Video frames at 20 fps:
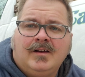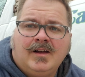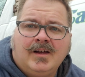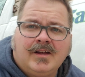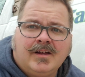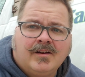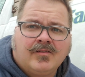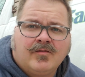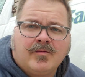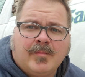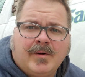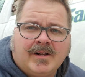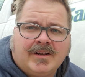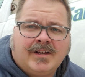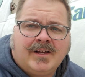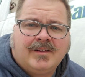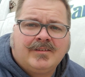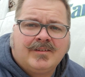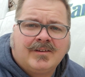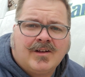Hey everybody,
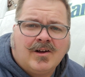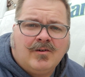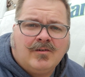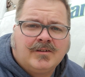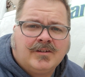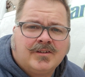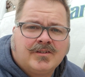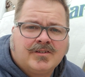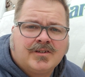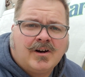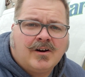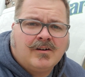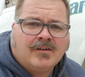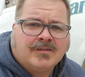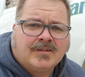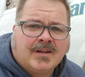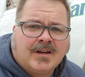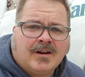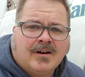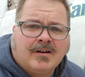how's it going? It's
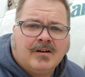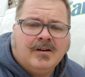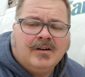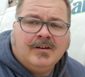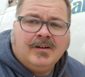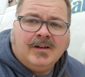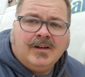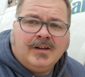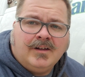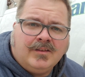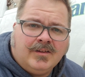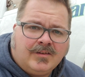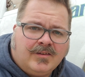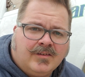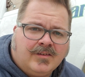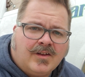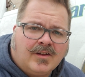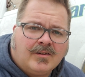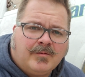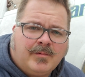Charles here, and this
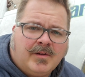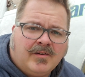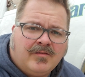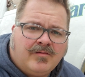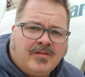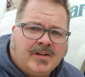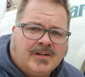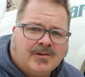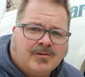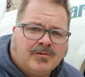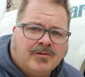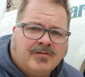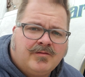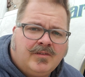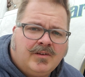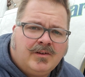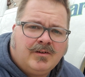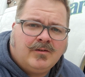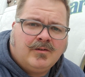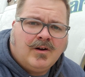is going to be a video
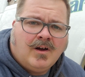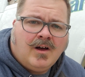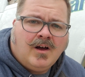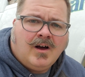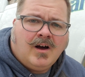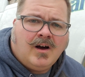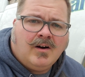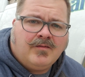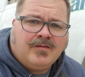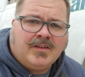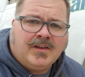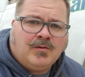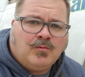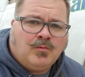review of the